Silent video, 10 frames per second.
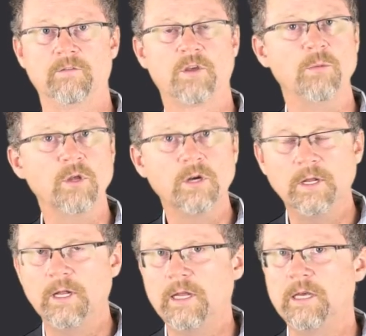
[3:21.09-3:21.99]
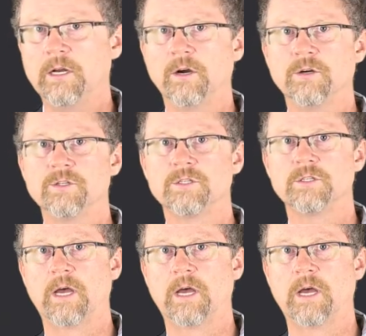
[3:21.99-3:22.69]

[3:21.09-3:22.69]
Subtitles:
community leaders,